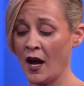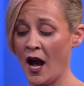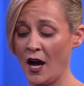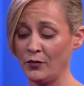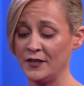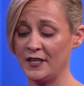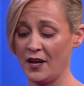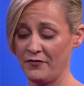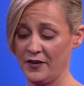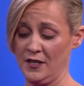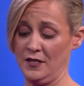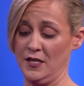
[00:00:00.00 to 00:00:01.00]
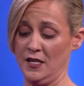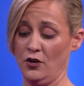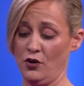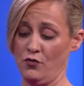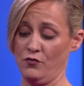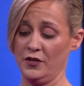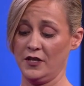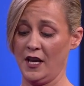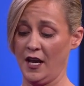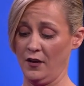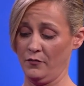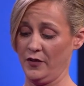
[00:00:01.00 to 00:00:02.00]
I will definitely go with
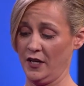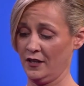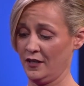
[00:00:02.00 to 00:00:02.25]
camping